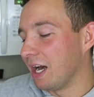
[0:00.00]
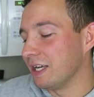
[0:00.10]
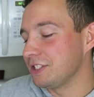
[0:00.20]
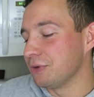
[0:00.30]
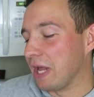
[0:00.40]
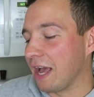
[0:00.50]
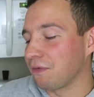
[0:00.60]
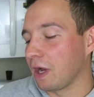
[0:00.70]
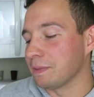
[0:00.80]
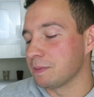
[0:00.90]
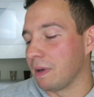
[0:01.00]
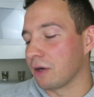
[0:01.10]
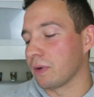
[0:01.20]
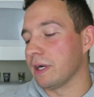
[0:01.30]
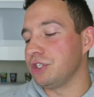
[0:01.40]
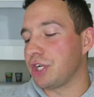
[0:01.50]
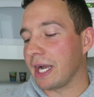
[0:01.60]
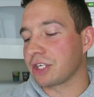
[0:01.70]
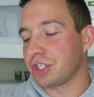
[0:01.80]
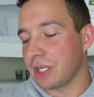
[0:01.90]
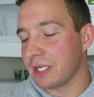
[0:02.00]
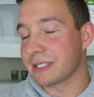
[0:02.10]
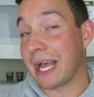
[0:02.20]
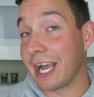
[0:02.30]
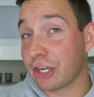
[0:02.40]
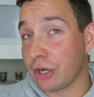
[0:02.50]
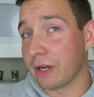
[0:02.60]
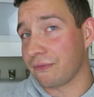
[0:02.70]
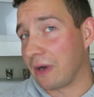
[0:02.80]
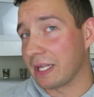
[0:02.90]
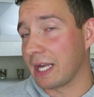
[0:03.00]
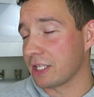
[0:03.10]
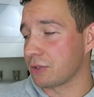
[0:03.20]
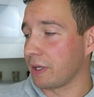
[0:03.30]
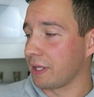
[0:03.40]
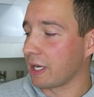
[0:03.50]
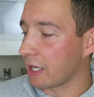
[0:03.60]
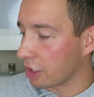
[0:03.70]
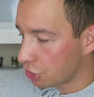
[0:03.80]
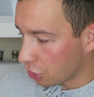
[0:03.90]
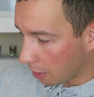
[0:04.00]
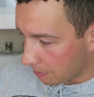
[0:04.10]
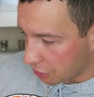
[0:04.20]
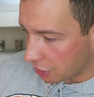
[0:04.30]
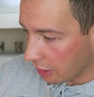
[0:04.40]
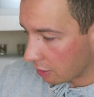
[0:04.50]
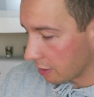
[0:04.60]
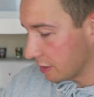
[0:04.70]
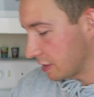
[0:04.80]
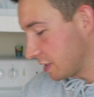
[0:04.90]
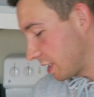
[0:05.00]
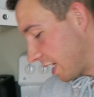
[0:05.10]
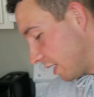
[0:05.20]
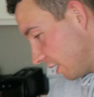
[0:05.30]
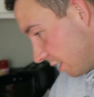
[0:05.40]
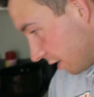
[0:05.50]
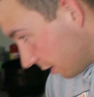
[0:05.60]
uh, two and a half cups Monterey Jack cheese. I couldn't find that, so I think I got sharp cheddar instead.